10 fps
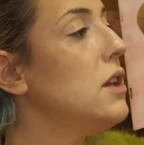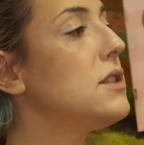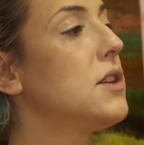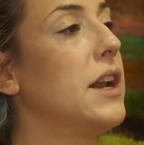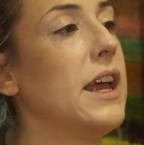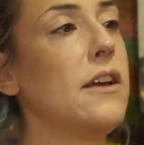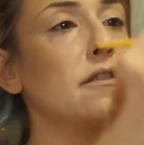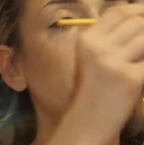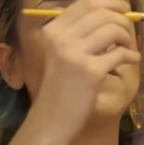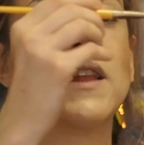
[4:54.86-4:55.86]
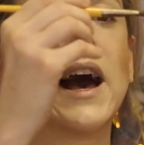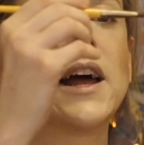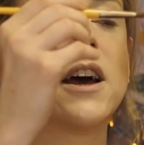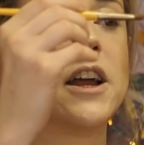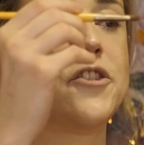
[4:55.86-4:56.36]
It's on a
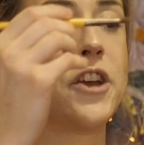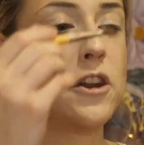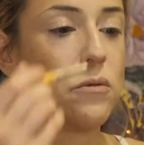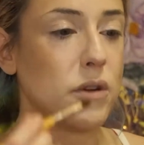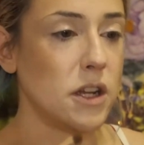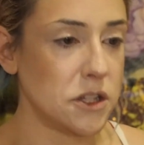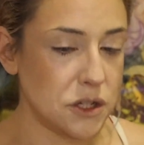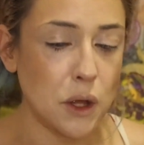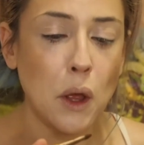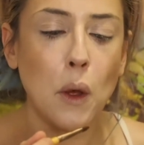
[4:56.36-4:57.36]
flat eyeshadow brush.